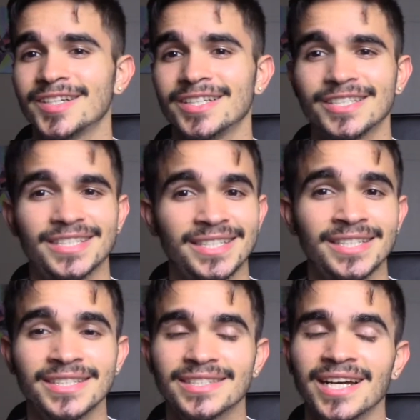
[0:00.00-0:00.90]

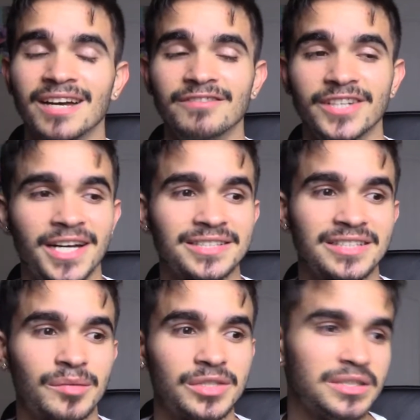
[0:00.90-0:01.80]
Cheese I have not
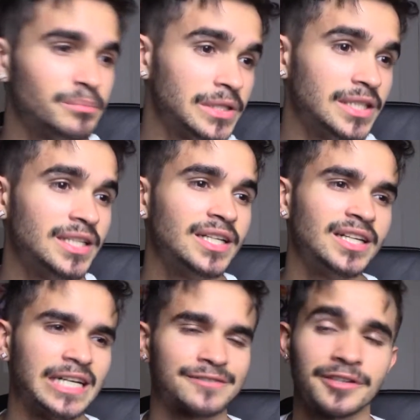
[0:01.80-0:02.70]
stopped eating, but
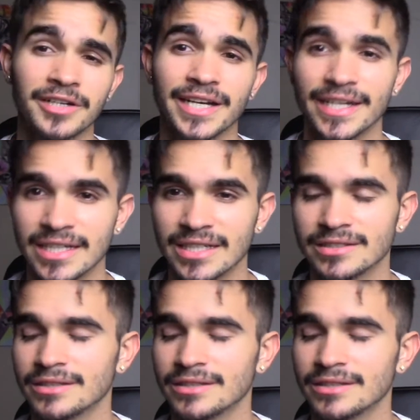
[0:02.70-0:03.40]
as far as,